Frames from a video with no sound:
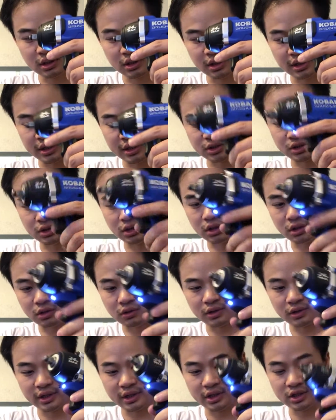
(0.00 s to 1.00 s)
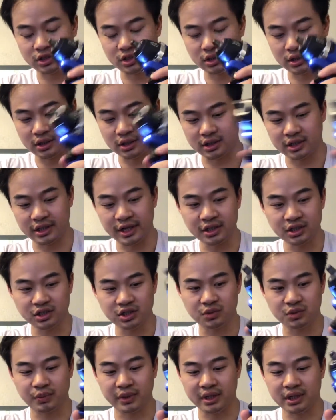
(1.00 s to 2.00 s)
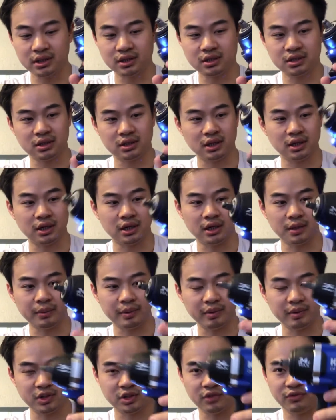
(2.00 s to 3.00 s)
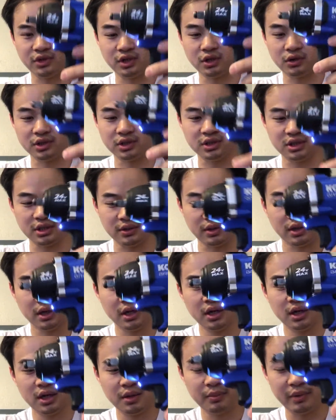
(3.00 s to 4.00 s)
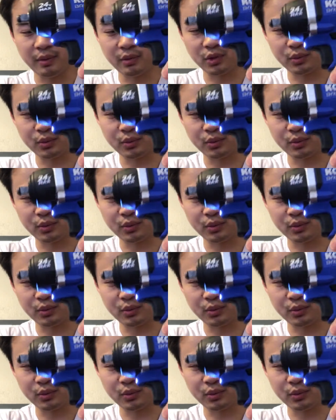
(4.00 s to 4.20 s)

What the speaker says: And so it changes speeds. I'm not sure if you notice it, but I'll